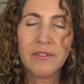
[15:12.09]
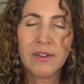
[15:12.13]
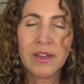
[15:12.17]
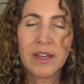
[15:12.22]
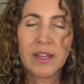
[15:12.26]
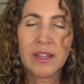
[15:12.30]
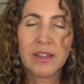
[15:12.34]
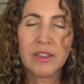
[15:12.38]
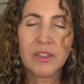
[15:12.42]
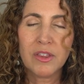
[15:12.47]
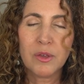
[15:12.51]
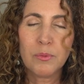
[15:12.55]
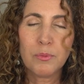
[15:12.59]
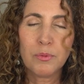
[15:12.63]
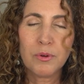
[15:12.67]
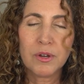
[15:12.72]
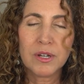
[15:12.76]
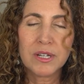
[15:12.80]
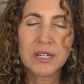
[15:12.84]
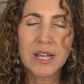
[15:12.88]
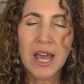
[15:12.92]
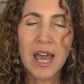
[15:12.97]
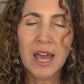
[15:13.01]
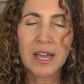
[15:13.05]
it the
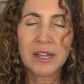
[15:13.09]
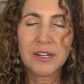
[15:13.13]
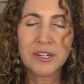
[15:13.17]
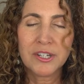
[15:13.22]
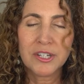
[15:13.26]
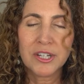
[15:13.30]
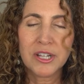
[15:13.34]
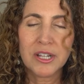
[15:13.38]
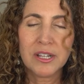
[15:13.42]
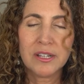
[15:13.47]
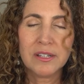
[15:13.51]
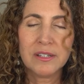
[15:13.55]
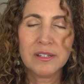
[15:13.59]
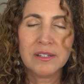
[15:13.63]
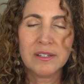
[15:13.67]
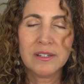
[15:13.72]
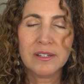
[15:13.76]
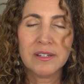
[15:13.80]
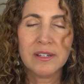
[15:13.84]
protection